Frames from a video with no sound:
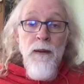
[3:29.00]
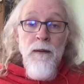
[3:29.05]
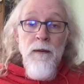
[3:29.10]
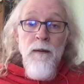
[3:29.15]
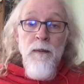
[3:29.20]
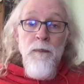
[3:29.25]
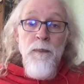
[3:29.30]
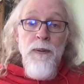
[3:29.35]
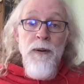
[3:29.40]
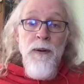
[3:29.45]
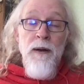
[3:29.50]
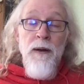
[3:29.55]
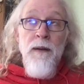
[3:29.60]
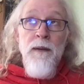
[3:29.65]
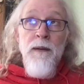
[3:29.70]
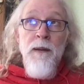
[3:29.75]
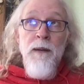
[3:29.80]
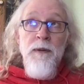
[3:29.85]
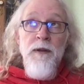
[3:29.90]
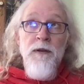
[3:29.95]

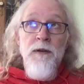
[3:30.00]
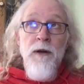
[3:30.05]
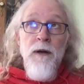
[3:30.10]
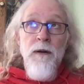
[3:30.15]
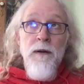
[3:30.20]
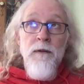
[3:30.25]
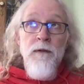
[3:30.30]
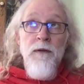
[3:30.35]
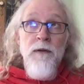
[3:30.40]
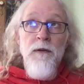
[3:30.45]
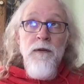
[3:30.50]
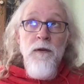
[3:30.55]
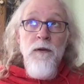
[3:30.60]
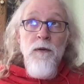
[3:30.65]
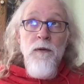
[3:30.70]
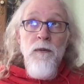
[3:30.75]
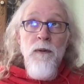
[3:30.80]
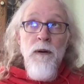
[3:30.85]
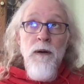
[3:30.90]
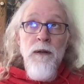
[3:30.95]
But let me talk to
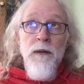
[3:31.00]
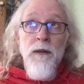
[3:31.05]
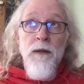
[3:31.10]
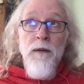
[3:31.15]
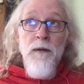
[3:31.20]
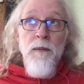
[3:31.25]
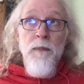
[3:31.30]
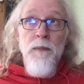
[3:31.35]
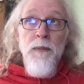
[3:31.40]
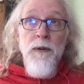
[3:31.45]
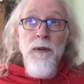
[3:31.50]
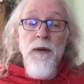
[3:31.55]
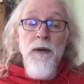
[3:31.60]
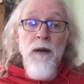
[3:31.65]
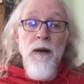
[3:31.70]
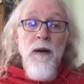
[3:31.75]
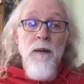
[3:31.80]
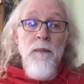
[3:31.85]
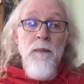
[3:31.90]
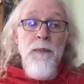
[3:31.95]
you a little bit
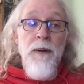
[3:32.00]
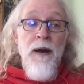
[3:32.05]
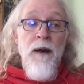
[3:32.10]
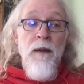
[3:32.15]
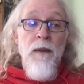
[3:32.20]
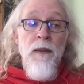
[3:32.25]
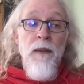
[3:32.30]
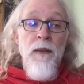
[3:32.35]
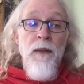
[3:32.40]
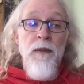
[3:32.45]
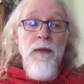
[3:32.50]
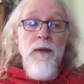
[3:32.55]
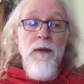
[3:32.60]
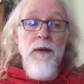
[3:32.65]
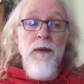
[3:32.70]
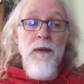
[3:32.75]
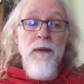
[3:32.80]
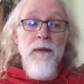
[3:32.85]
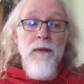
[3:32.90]
about the